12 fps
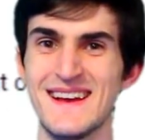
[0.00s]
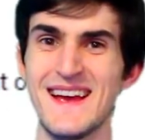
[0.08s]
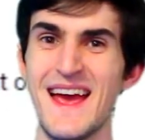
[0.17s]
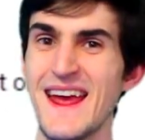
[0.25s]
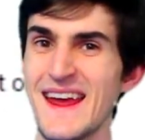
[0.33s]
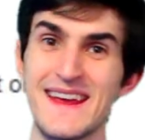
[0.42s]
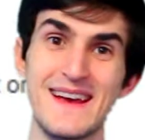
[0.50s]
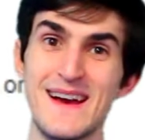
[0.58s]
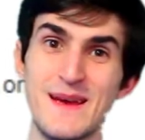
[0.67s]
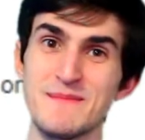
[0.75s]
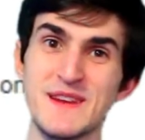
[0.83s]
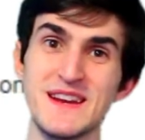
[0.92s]
Hey,
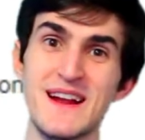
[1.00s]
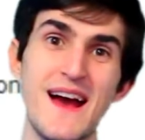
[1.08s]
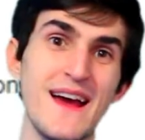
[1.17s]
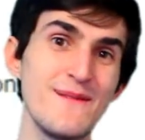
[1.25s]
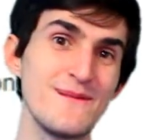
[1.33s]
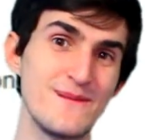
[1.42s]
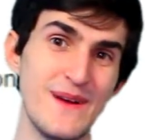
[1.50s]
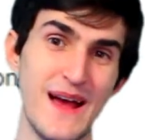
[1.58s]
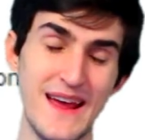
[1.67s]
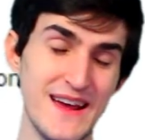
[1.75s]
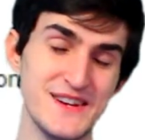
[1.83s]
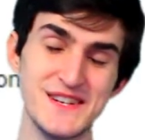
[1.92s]
I mean, I
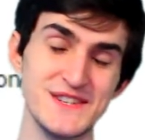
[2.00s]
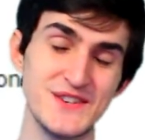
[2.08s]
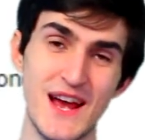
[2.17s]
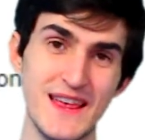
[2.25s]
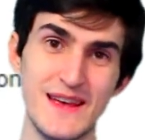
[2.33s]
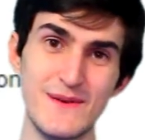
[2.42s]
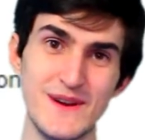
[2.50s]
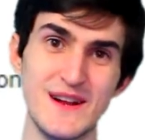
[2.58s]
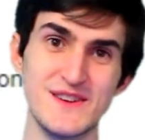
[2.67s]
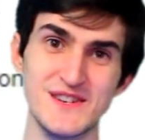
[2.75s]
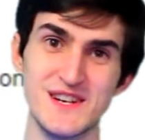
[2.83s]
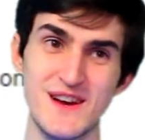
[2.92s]
actually tried that when
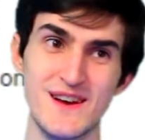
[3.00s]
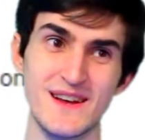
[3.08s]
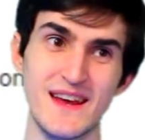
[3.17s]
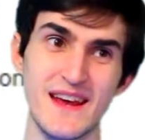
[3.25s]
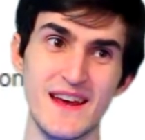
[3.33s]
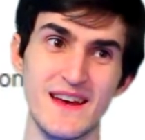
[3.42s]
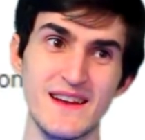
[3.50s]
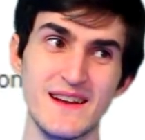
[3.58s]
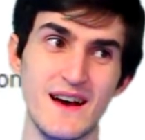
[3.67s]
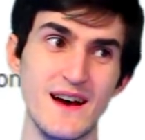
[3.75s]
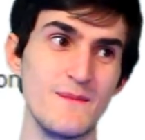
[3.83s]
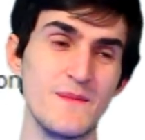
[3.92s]
I was young,
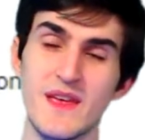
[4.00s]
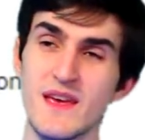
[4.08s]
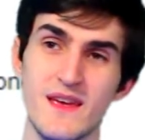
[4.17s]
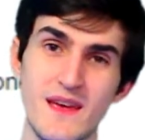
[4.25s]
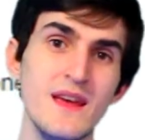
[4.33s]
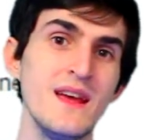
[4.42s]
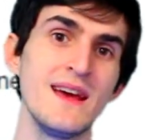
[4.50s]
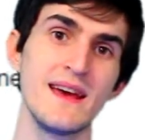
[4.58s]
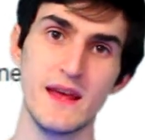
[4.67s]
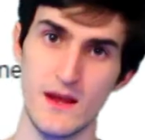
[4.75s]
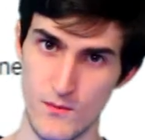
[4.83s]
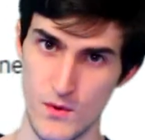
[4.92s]
and
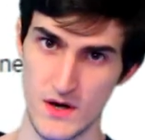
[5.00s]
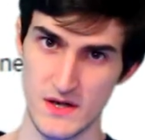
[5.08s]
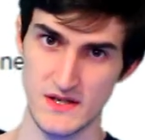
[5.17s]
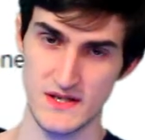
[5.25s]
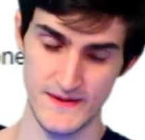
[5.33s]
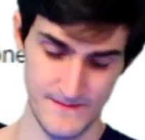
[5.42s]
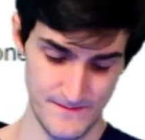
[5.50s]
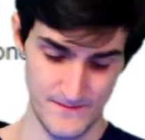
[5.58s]
it works.